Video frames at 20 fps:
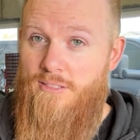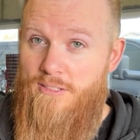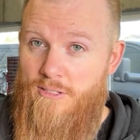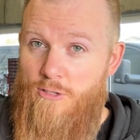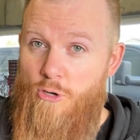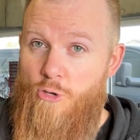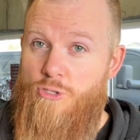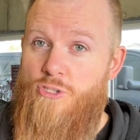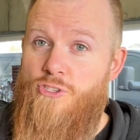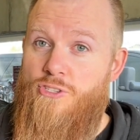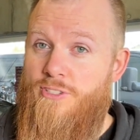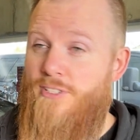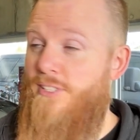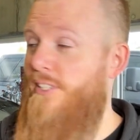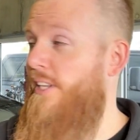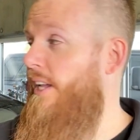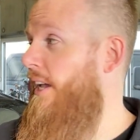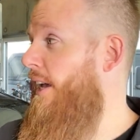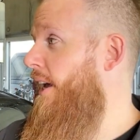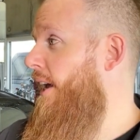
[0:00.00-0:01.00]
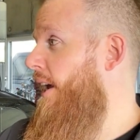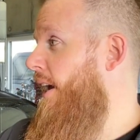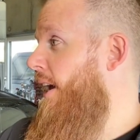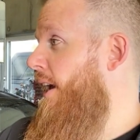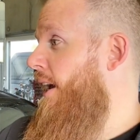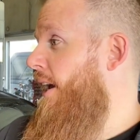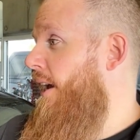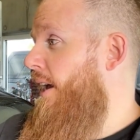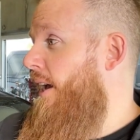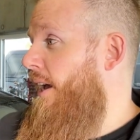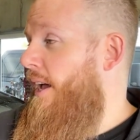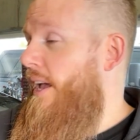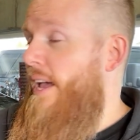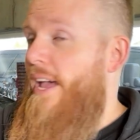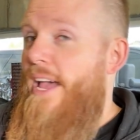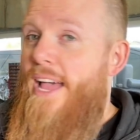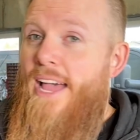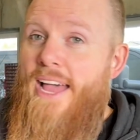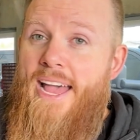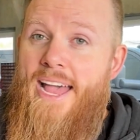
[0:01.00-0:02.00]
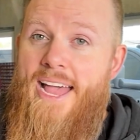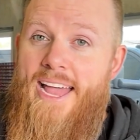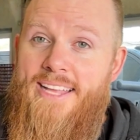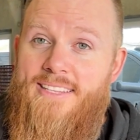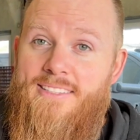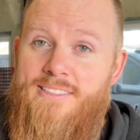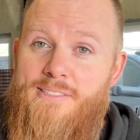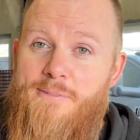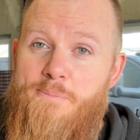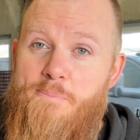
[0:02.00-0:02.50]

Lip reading: gorgeous. And